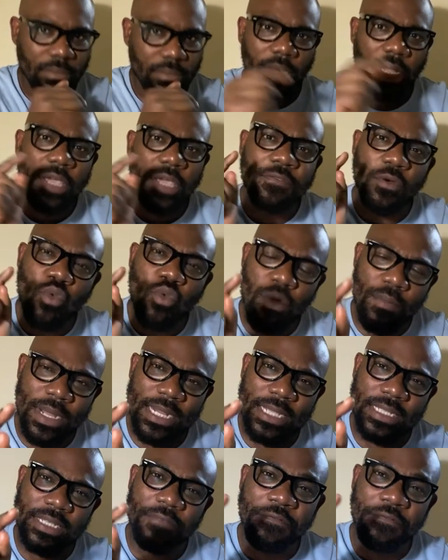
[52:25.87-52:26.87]
If a woman
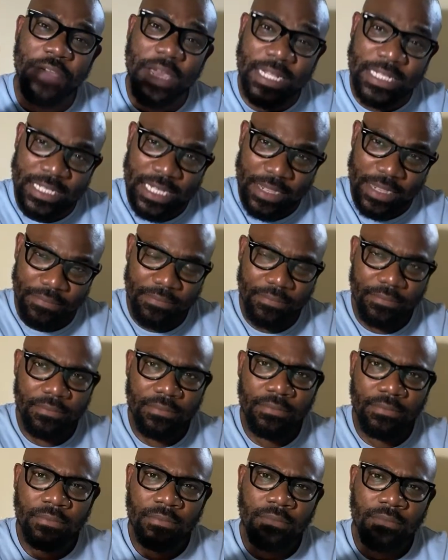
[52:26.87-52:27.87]
is a victim
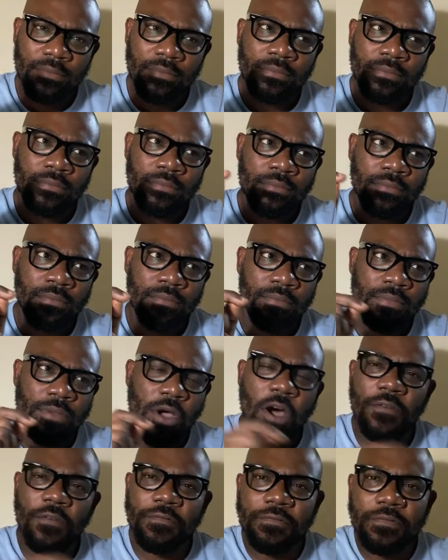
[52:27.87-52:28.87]

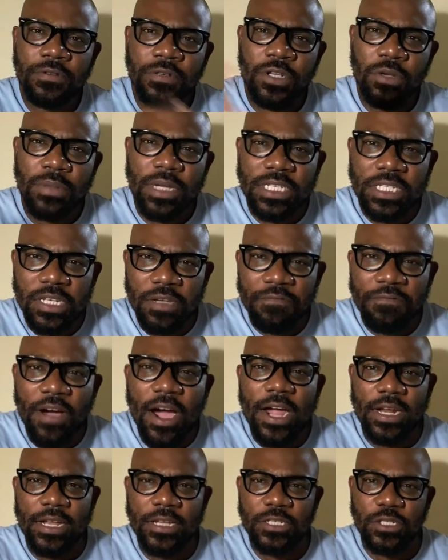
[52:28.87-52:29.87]
of domestic
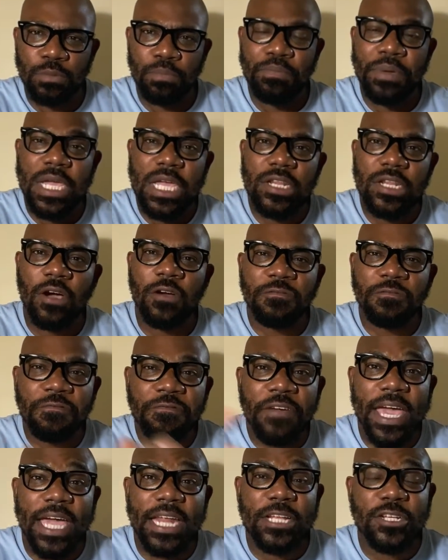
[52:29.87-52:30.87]
violence, being
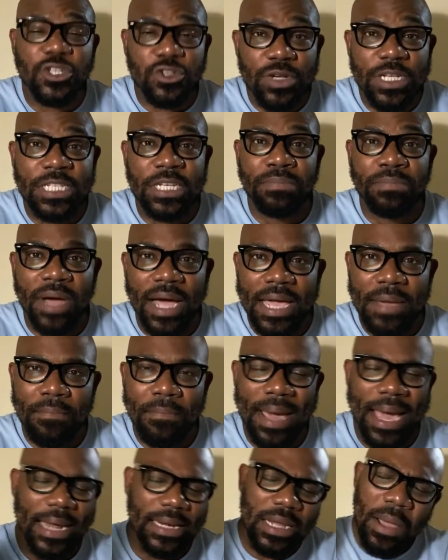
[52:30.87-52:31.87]
unfairly treated by a
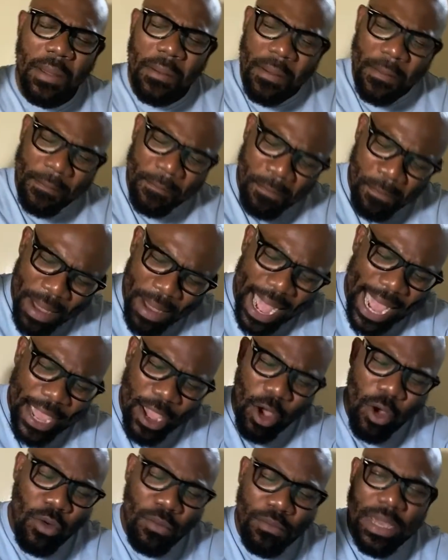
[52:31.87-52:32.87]
man, by
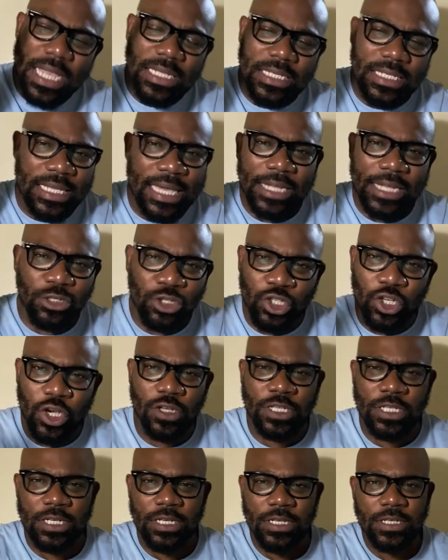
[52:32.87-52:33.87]
all means, get
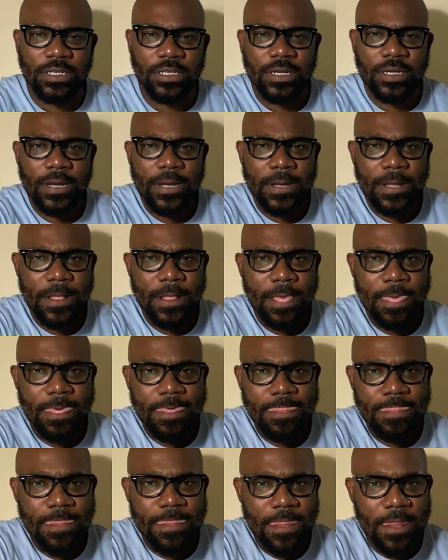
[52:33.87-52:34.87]
justice.
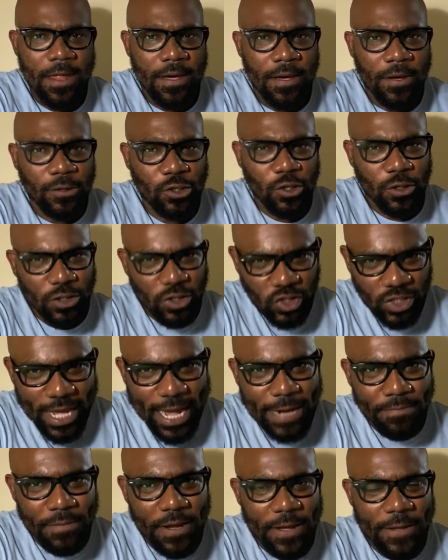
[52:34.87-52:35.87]
Do you
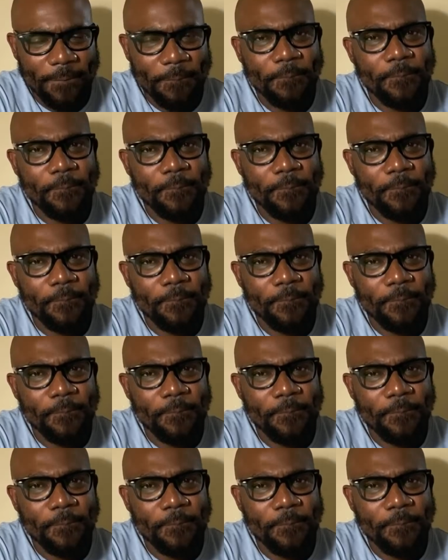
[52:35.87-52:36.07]
understand me?